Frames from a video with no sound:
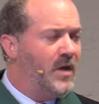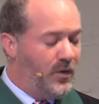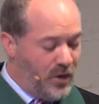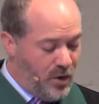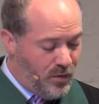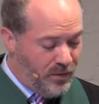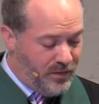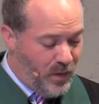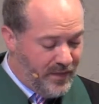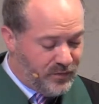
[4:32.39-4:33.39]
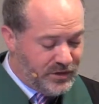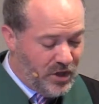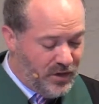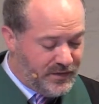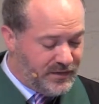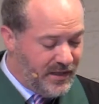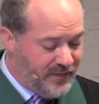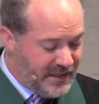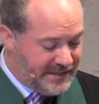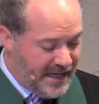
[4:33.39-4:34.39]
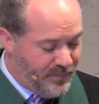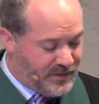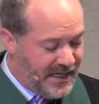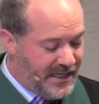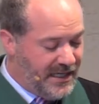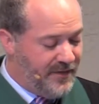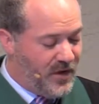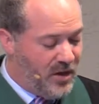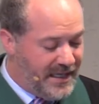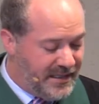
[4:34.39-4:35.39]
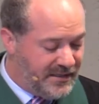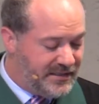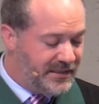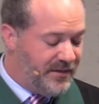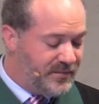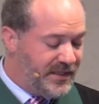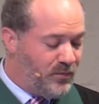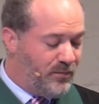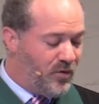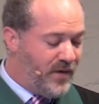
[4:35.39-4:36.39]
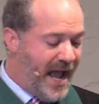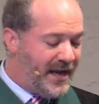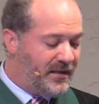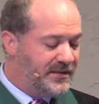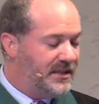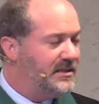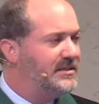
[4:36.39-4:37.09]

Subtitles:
Although, while the results of the examples I give all end somewhat miraculously,